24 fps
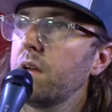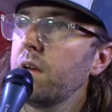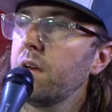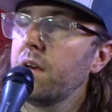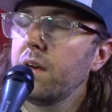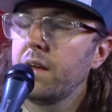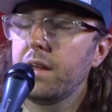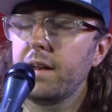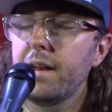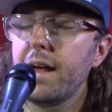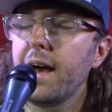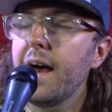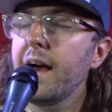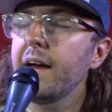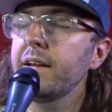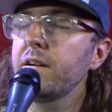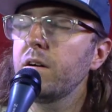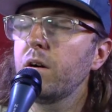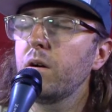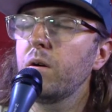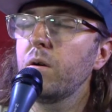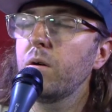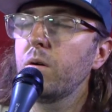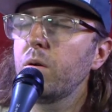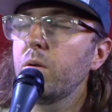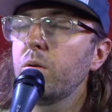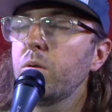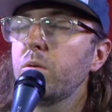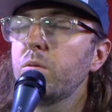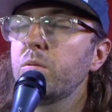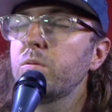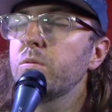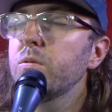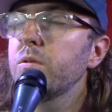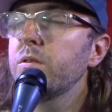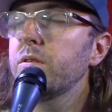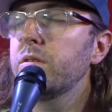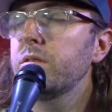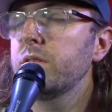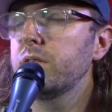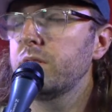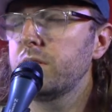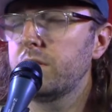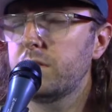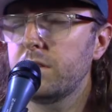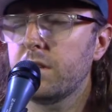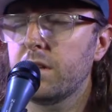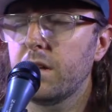and I'd hold
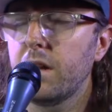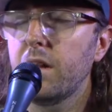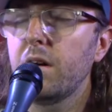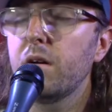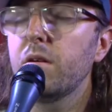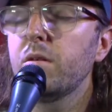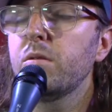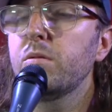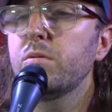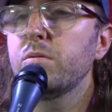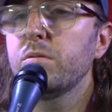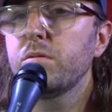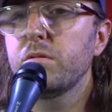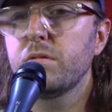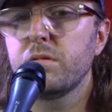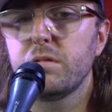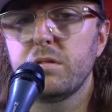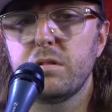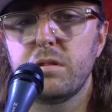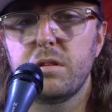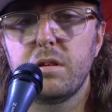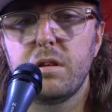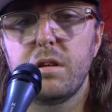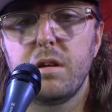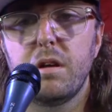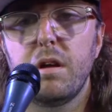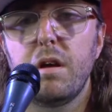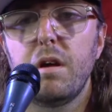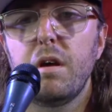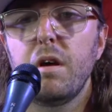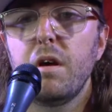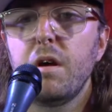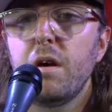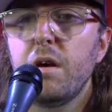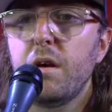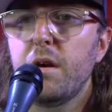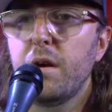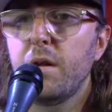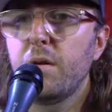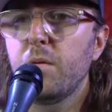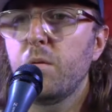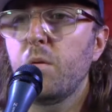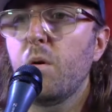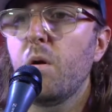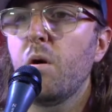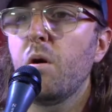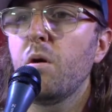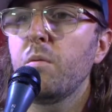you close and
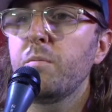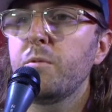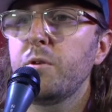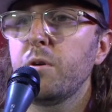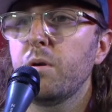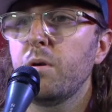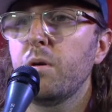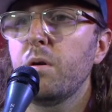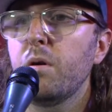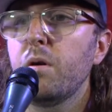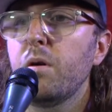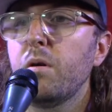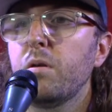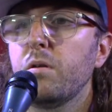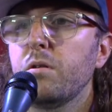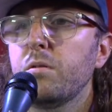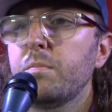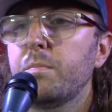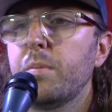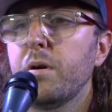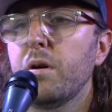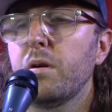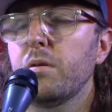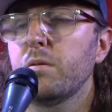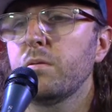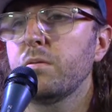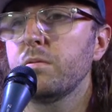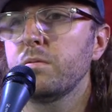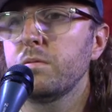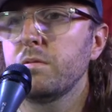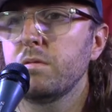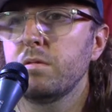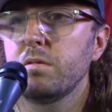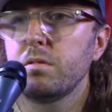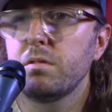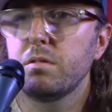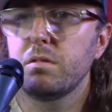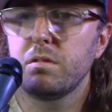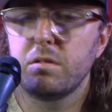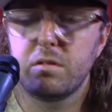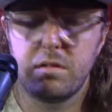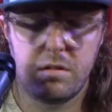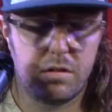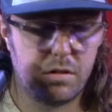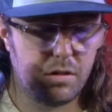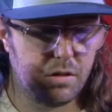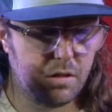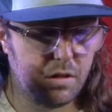warm your bones.
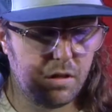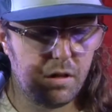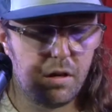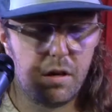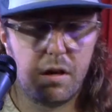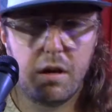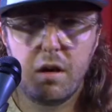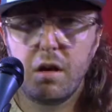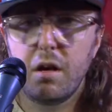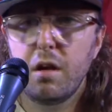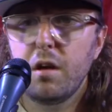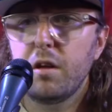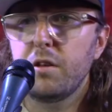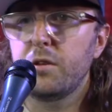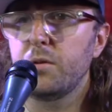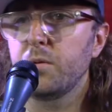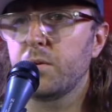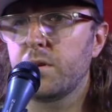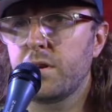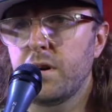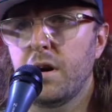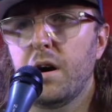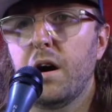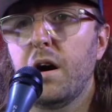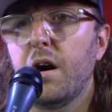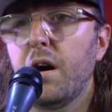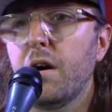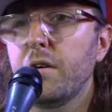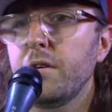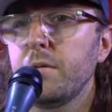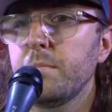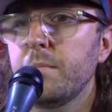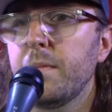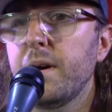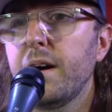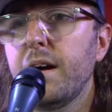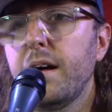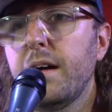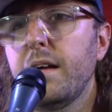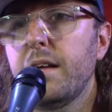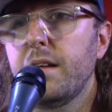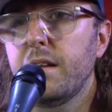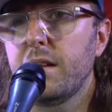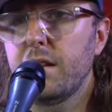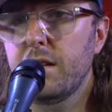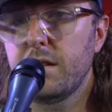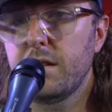You'd call you mine,